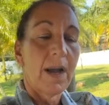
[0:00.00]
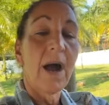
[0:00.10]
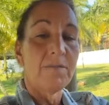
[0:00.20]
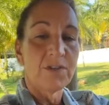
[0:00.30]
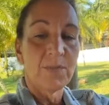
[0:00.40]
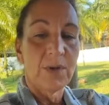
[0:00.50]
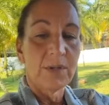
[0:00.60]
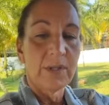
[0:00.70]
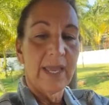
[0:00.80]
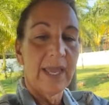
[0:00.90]

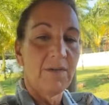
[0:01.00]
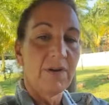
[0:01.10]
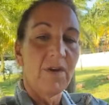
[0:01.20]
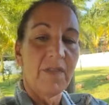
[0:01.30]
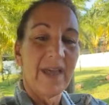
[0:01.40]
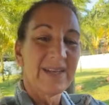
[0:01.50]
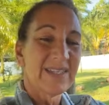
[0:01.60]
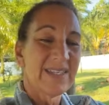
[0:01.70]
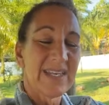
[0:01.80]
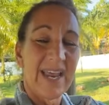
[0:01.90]
comfortable and get rid of all that
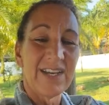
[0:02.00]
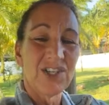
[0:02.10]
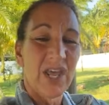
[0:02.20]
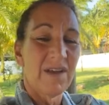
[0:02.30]
stench